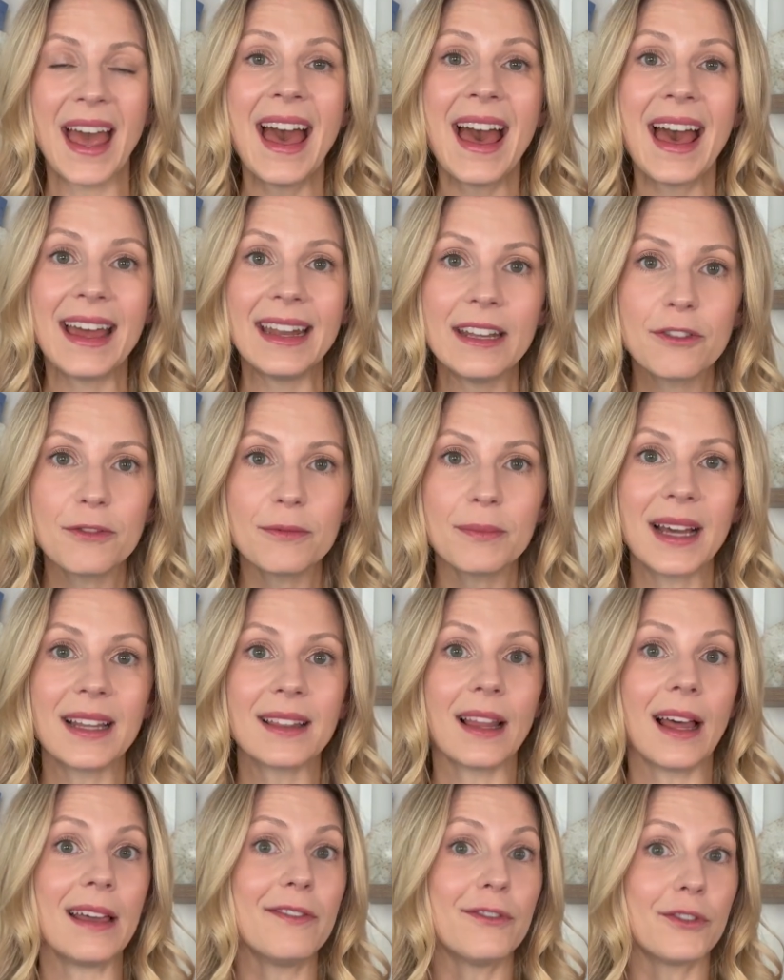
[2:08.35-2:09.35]
And if my
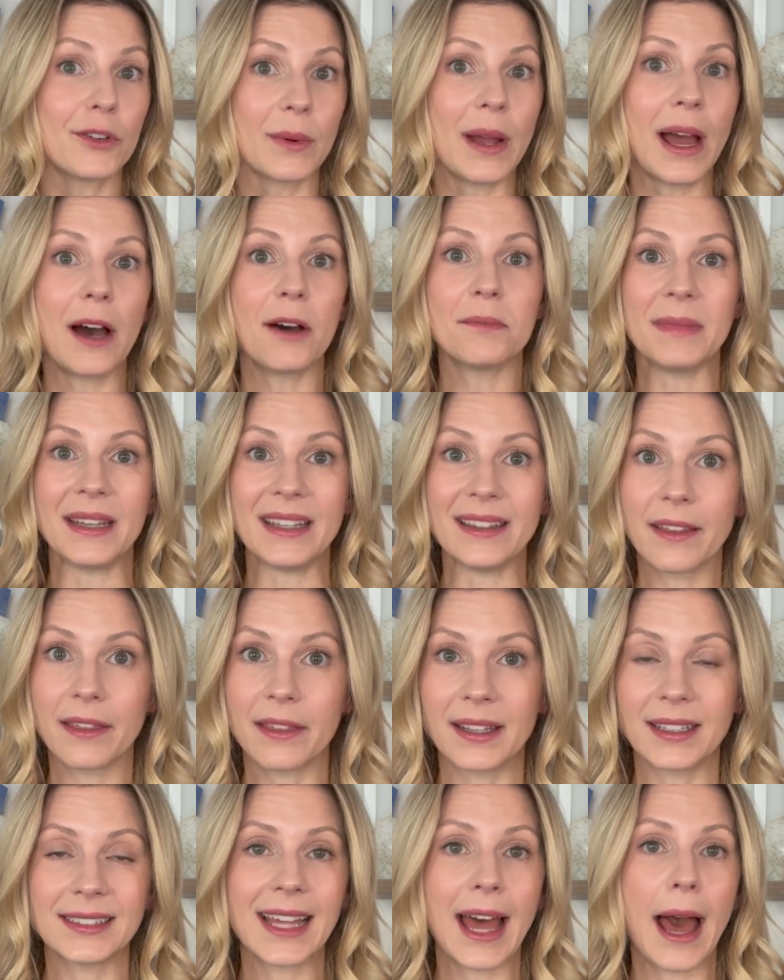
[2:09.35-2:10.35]
life around me, the
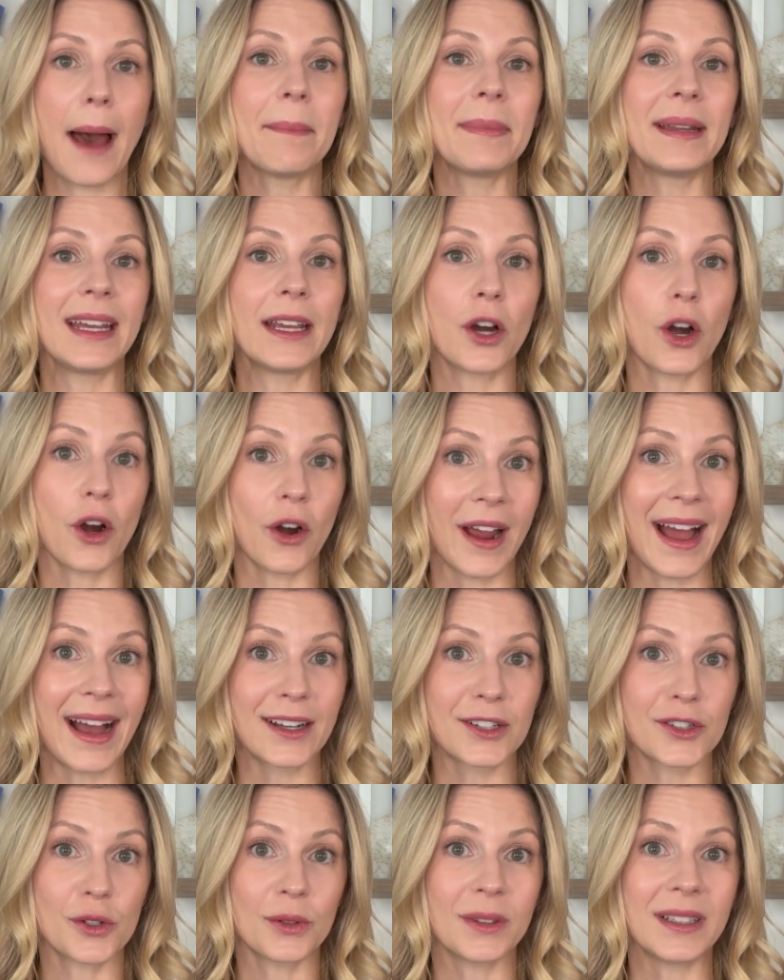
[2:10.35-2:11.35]
things happening are
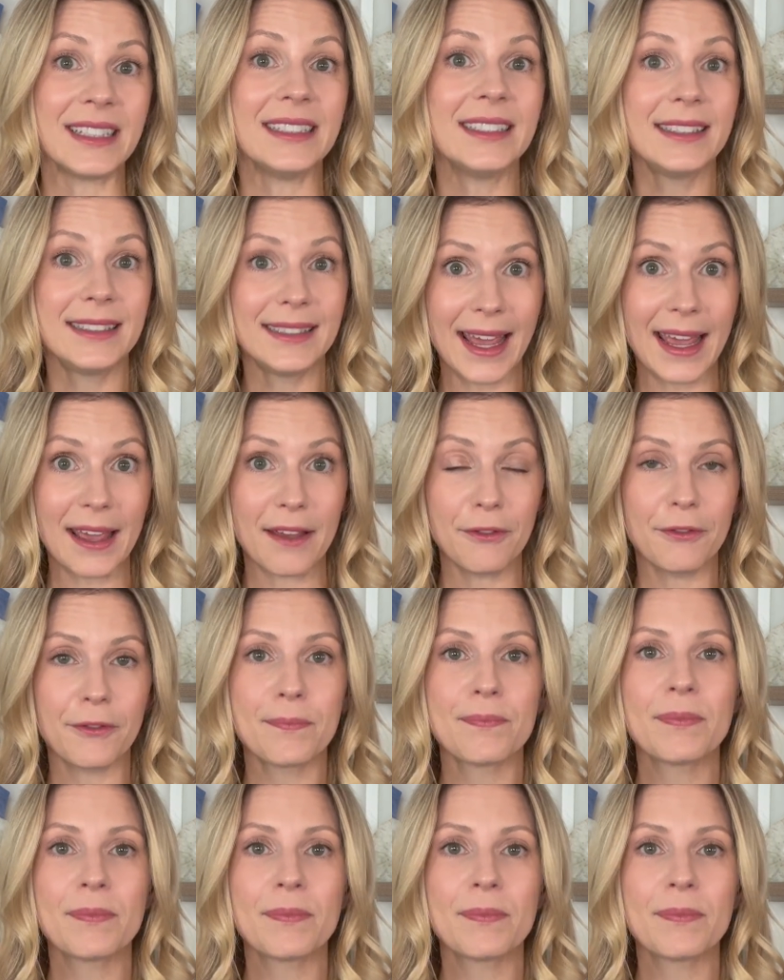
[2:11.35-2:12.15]
actually safe,